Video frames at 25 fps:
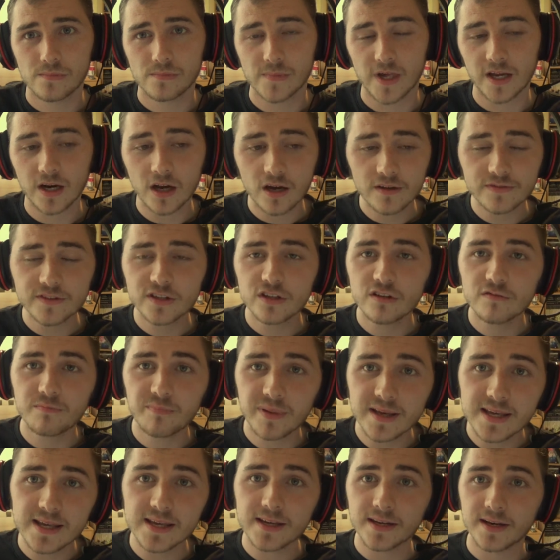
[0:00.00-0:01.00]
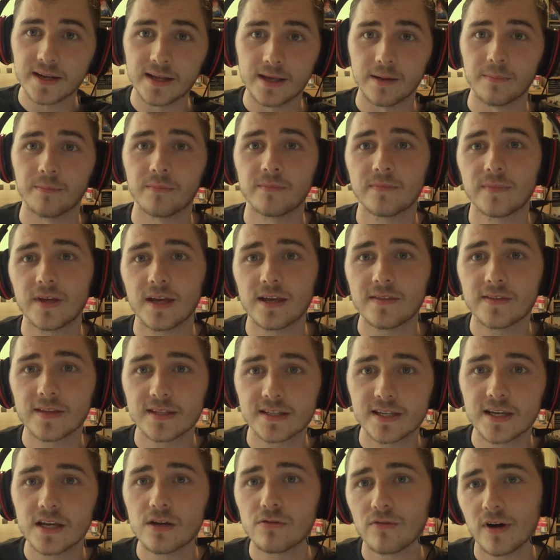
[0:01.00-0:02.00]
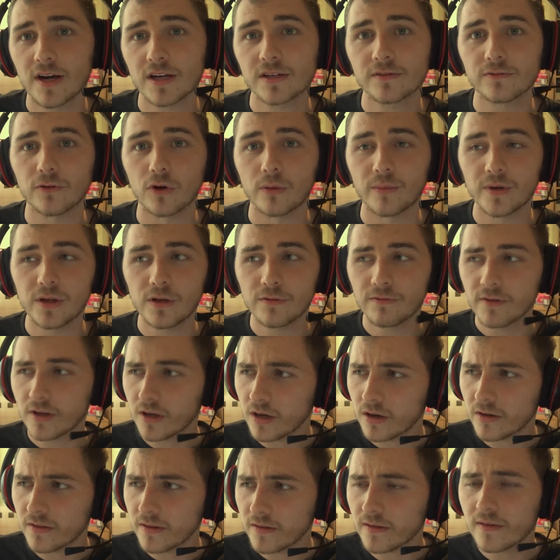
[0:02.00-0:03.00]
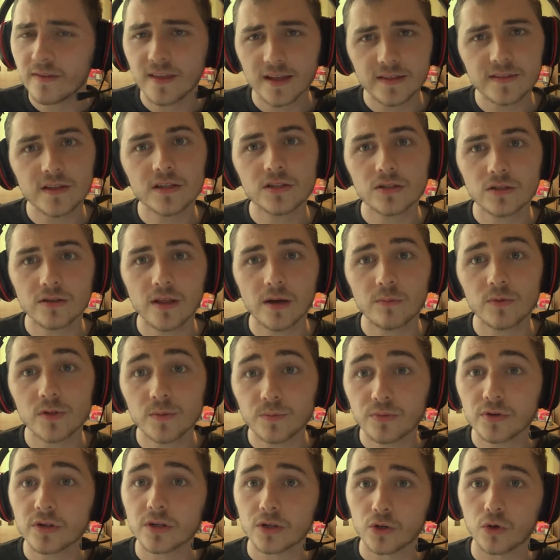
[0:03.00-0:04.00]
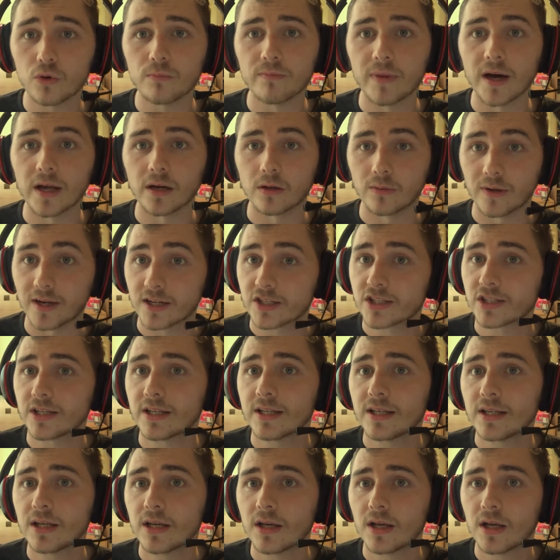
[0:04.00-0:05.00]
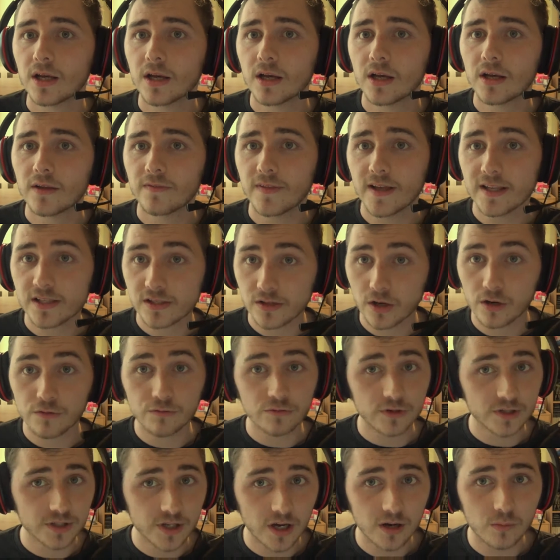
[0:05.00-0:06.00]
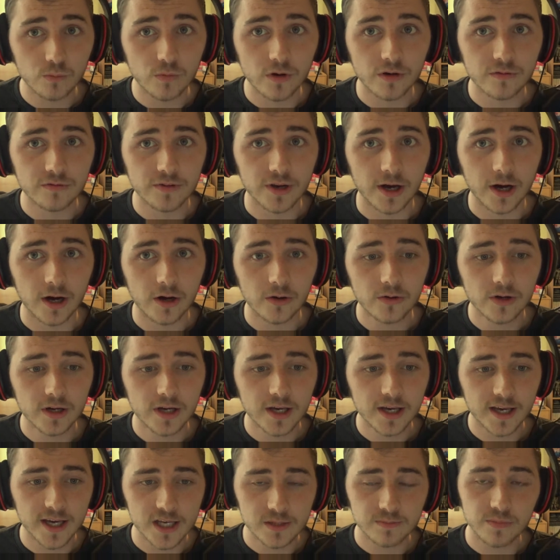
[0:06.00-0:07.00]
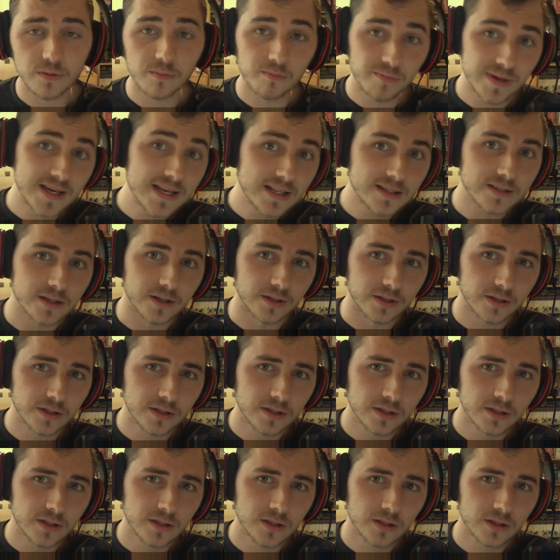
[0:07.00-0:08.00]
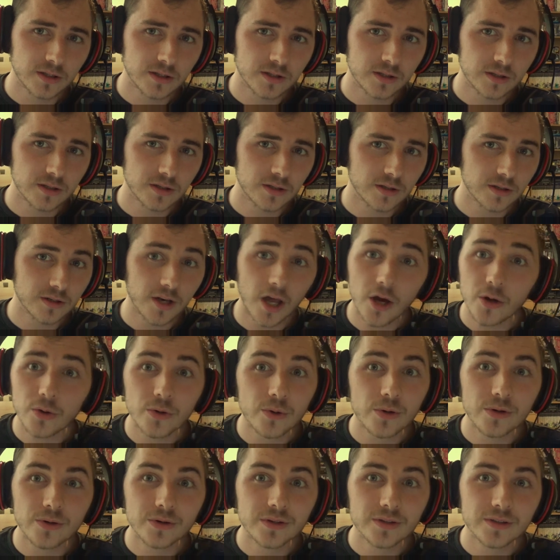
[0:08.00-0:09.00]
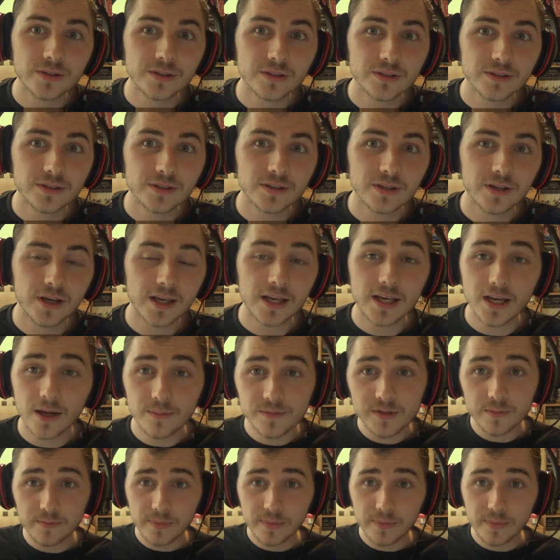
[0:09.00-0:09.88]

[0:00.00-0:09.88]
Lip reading: And after you've beaten him in the T-Rex form, and you think, oh, that was pretty cool battle actually, that's over and done with now, he's been beaten. No, he comes